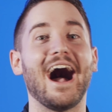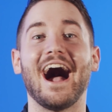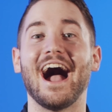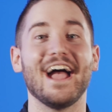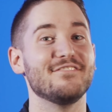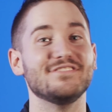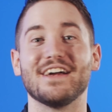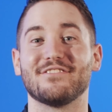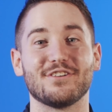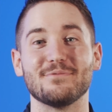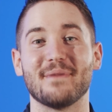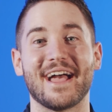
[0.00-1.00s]
I've
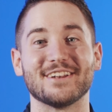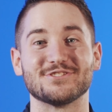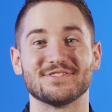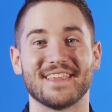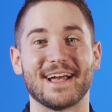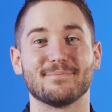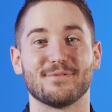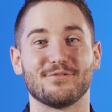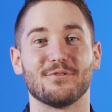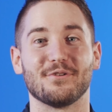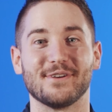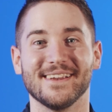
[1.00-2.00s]
never imagined that
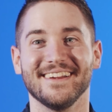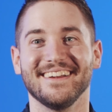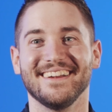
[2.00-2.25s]
before.